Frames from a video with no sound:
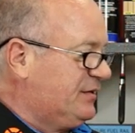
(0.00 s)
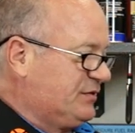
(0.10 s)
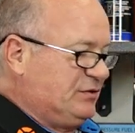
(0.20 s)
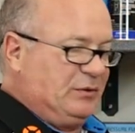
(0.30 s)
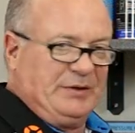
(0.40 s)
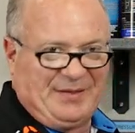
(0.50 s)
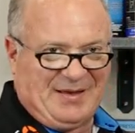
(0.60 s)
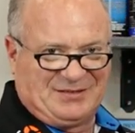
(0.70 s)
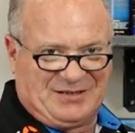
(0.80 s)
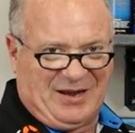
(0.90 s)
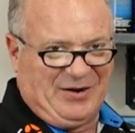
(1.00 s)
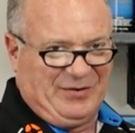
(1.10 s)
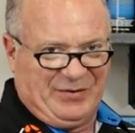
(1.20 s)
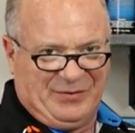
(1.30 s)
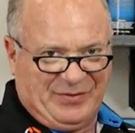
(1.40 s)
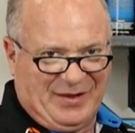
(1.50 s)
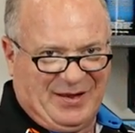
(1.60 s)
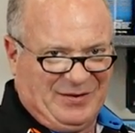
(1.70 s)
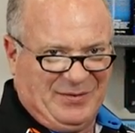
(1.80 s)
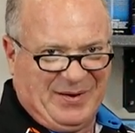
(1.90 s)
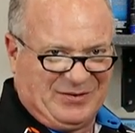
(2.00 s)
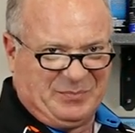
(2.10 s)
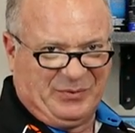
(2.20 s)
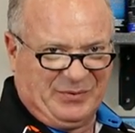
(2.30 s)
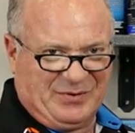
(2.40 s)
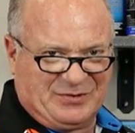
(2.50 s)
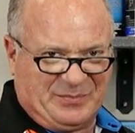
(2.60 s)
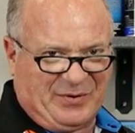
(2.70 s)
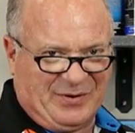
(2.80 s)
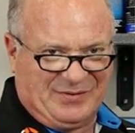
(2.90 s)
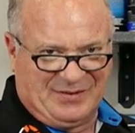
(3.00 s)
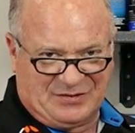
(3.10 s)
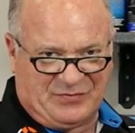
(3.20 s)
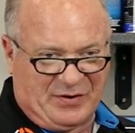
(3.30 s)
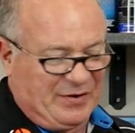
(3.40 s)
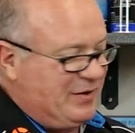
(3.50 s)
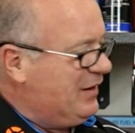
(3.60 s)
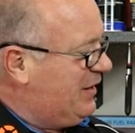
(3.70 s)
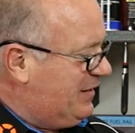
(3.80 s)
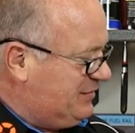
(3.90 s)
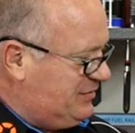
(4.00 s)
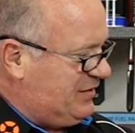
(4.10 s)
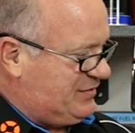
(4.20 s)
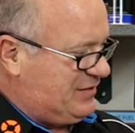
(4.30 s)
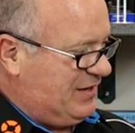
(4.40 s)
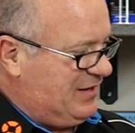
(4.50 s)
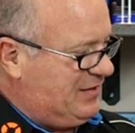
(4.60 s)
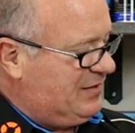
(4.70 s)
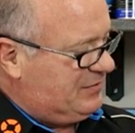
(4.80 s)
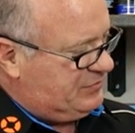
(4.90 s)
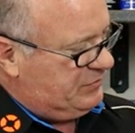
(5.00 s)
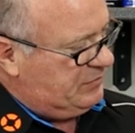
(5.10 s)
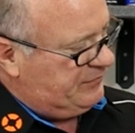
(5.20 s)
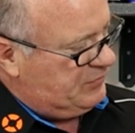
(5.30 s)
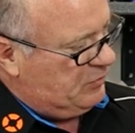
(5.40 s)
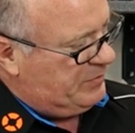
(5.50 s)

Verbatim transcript: So don't let that scare you thinking you have to pull yours apart this far just to get to the fuel